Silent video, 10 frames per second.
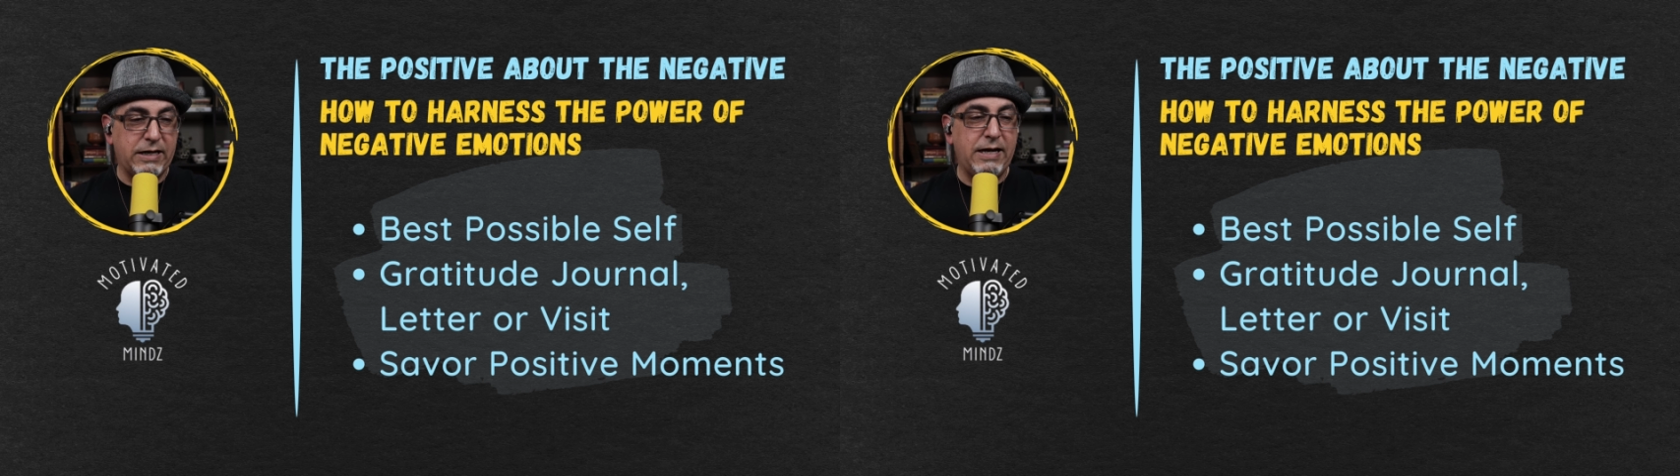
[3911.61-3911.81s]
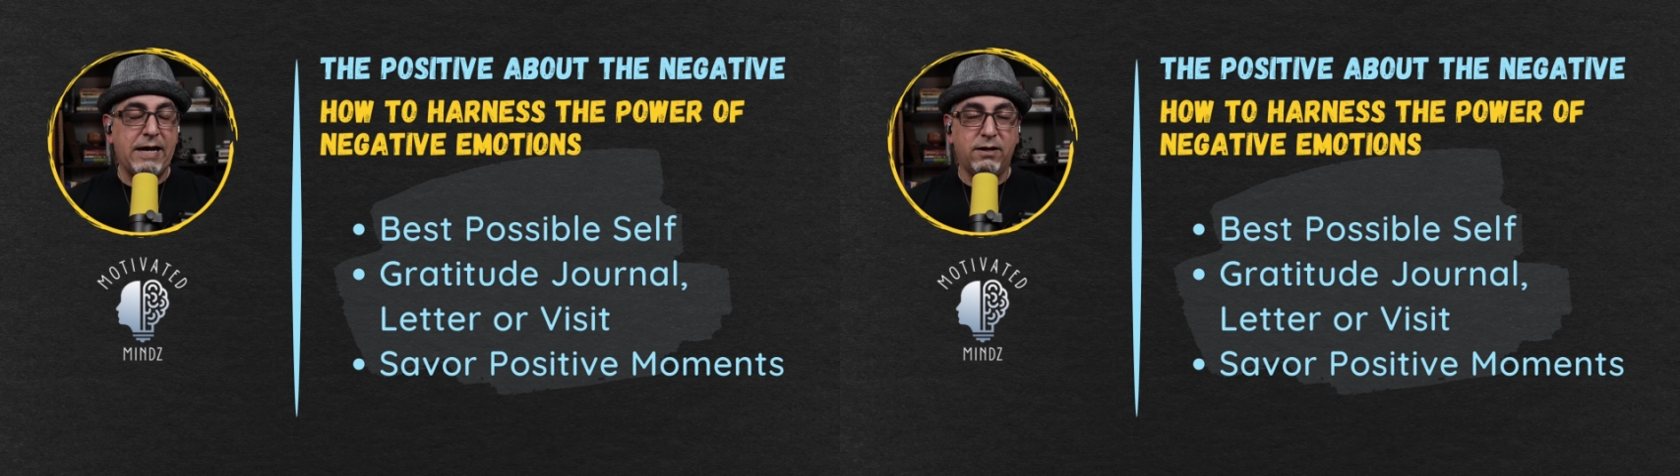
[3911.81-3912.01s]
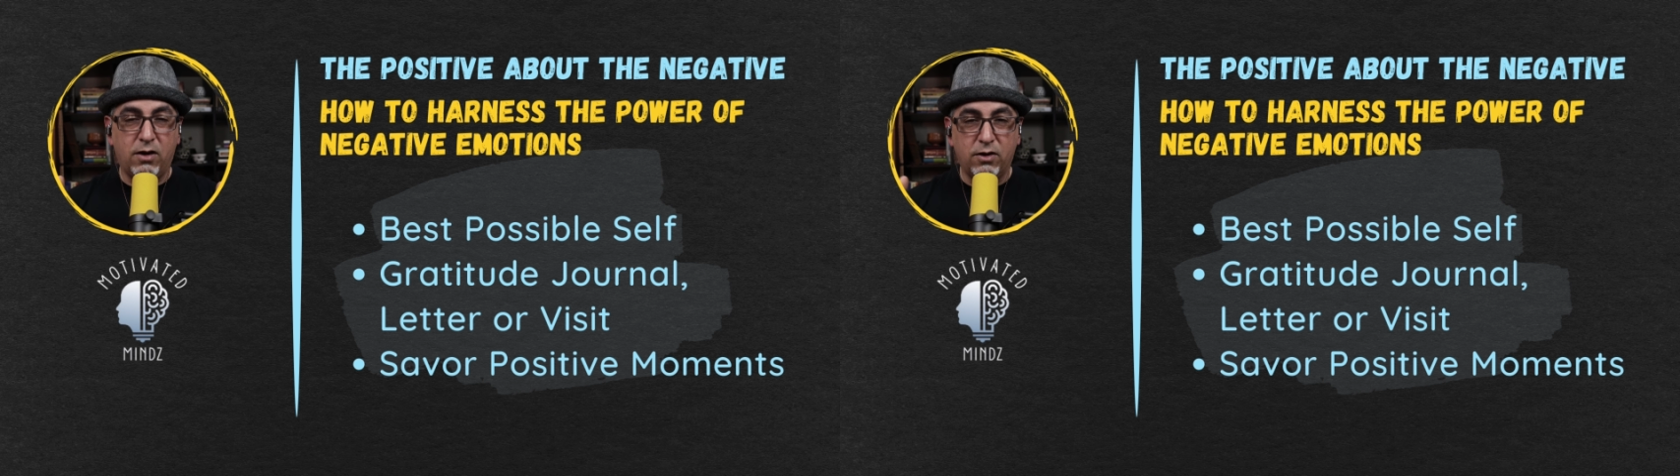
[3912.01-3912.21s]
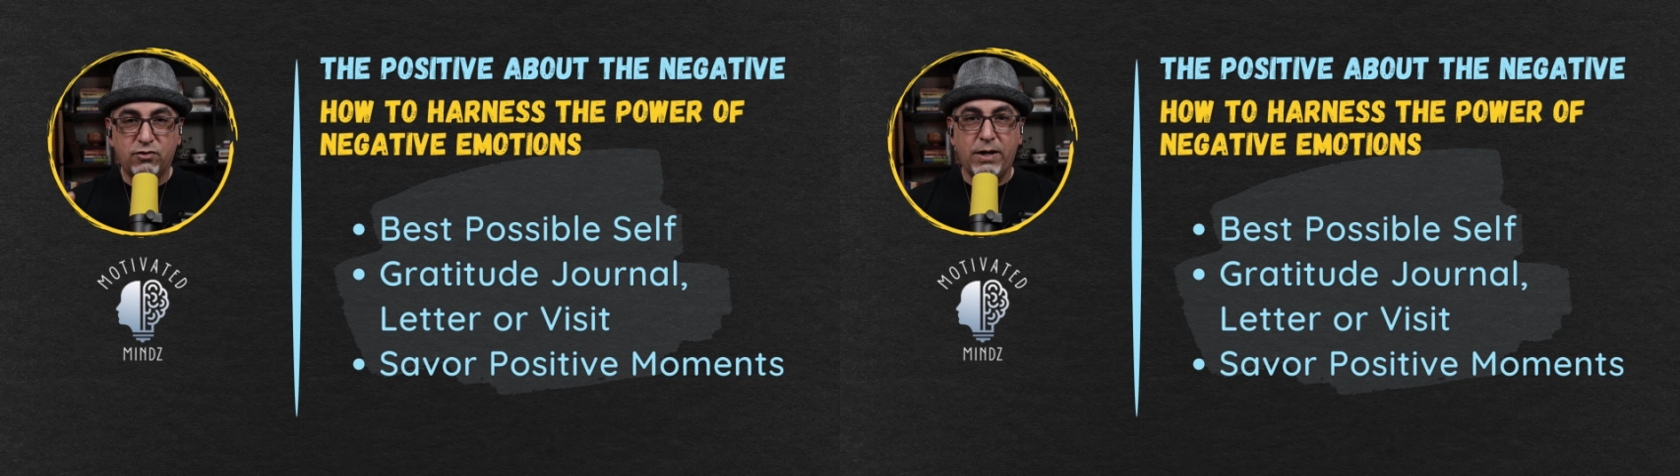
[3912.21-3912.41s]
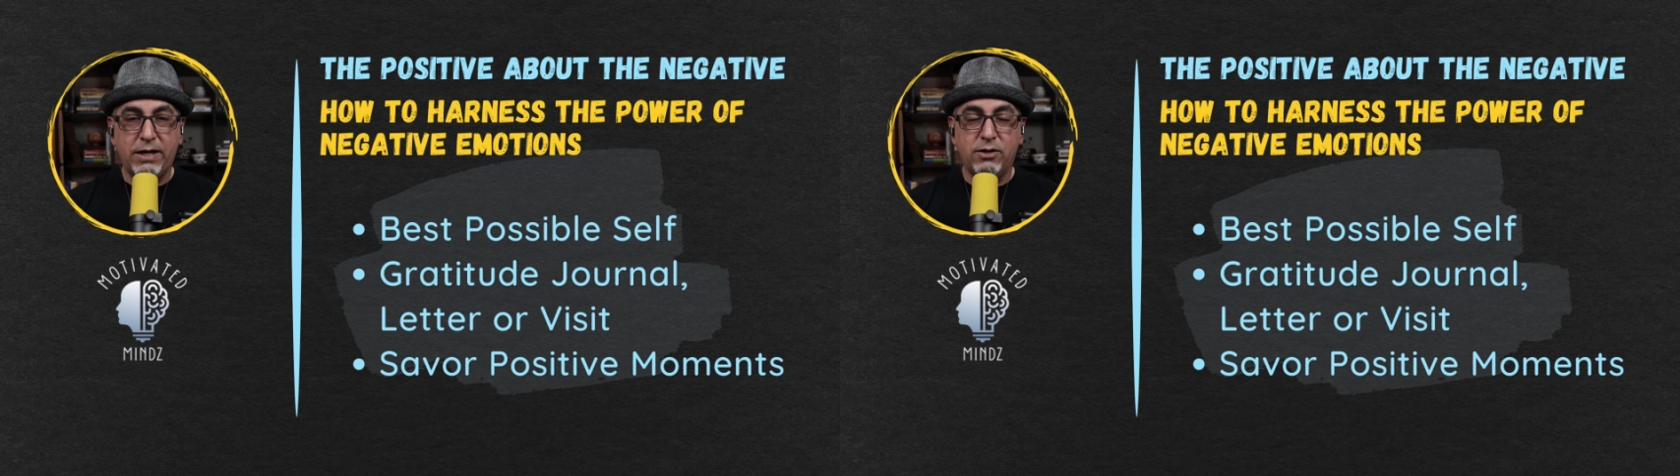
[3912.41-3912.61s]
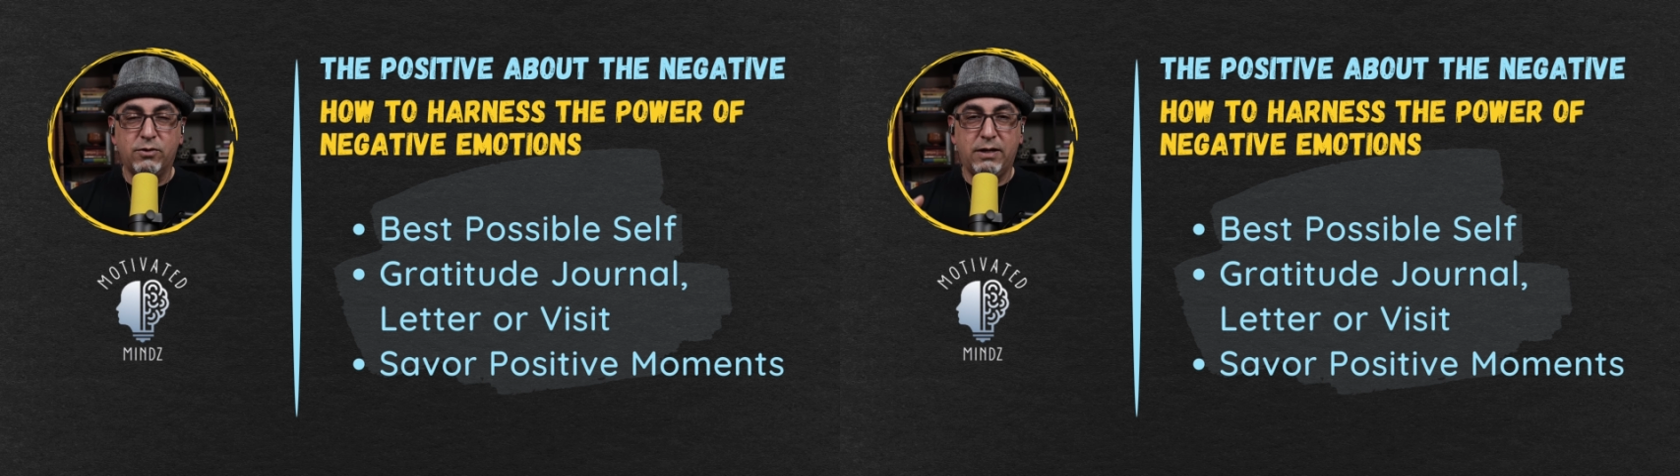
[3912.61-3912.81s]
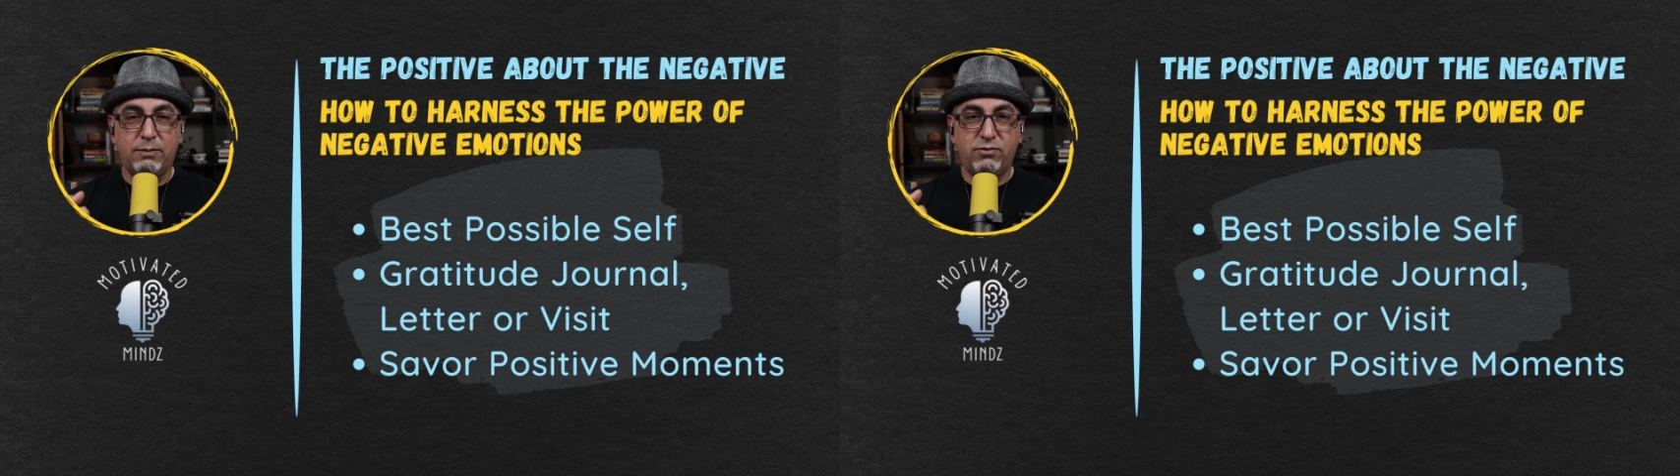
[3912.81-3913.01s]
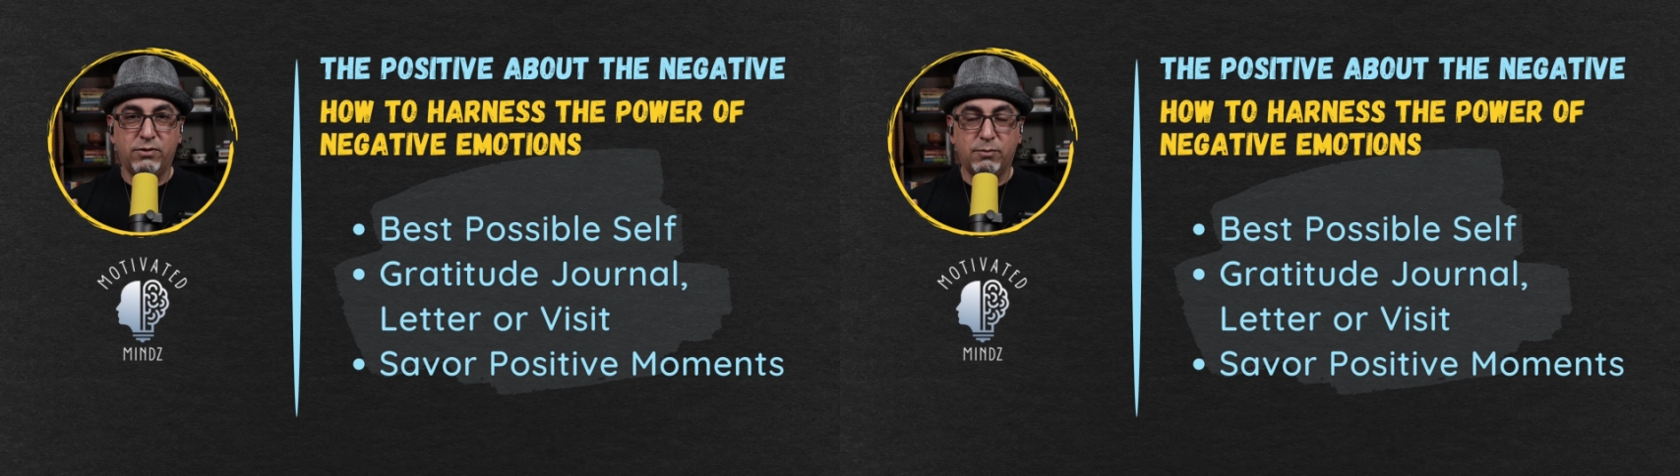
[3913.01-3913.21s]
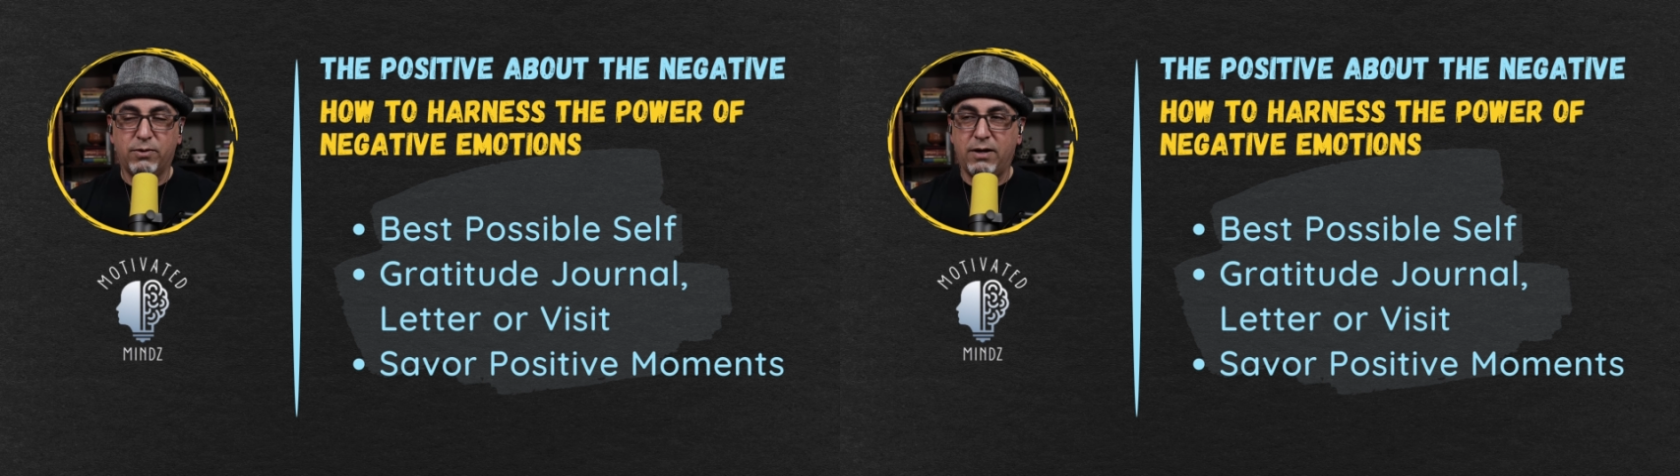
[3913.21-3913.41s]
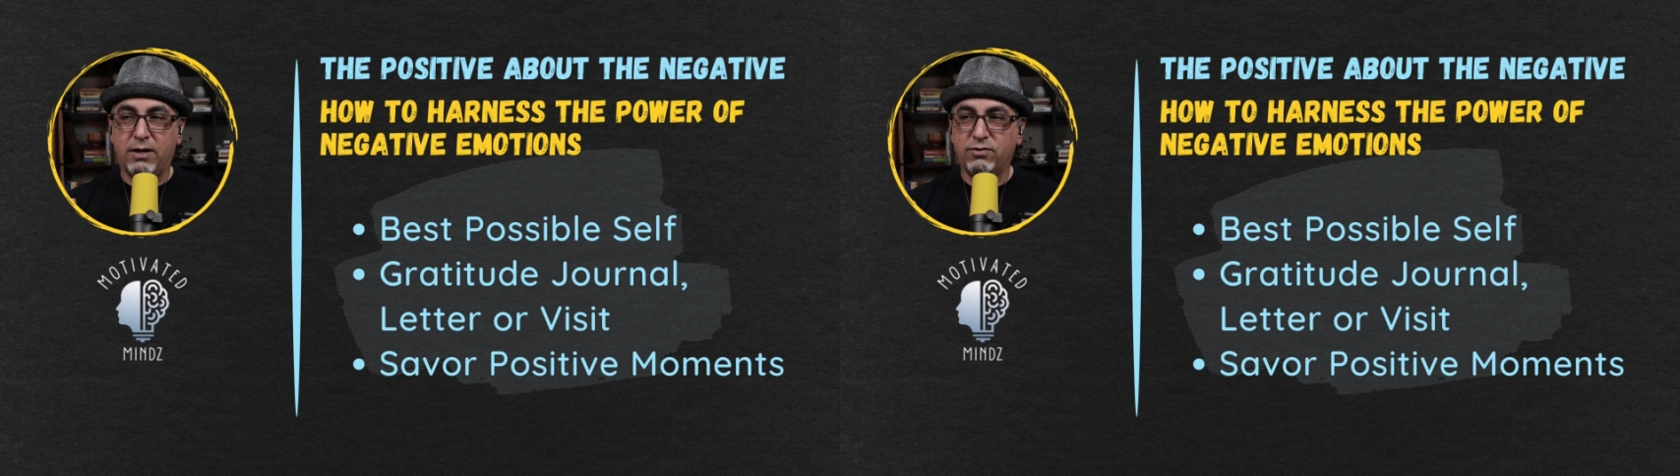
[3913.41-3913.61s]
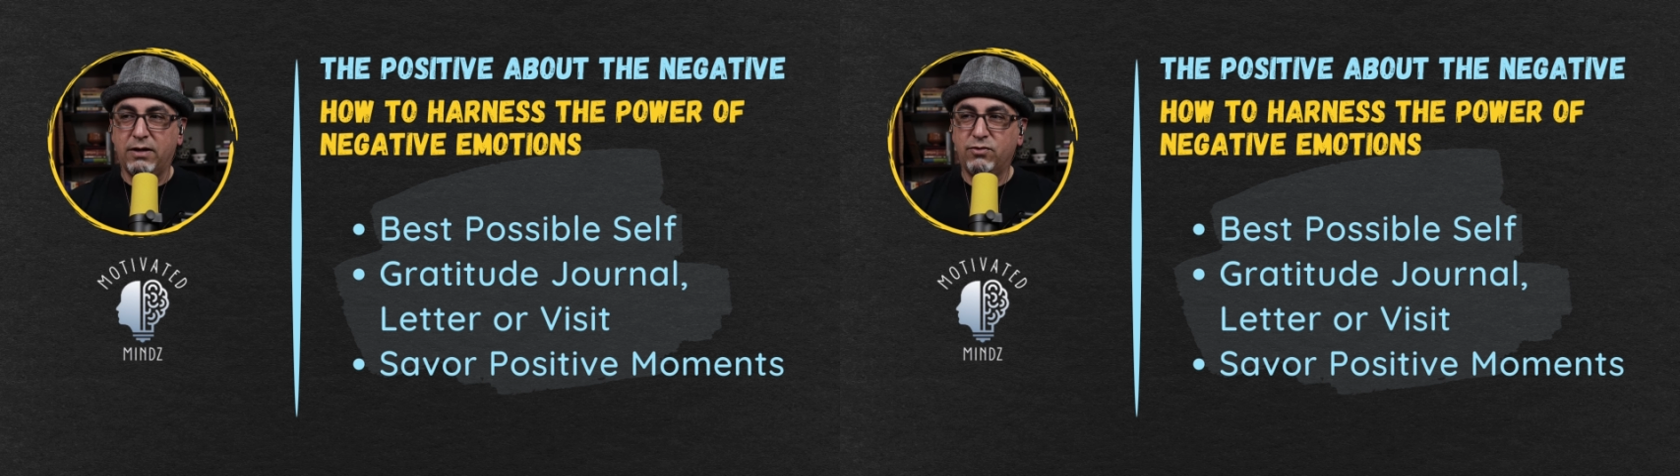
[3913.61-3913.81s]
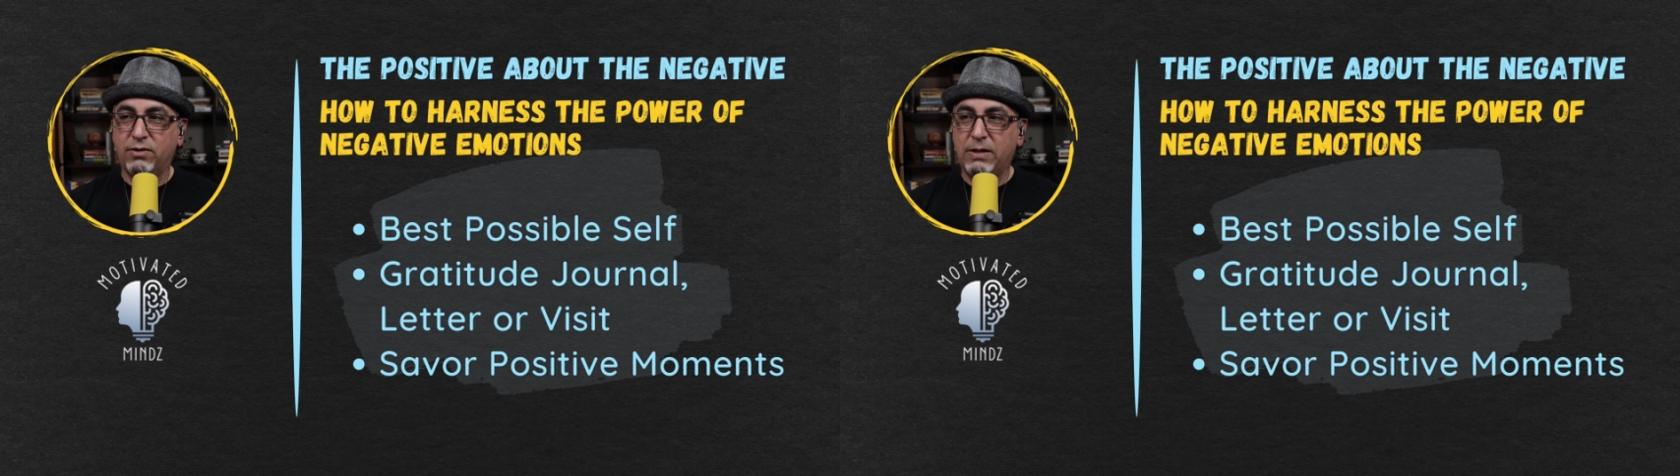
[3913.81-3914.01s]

and also I know that I'm still in the process.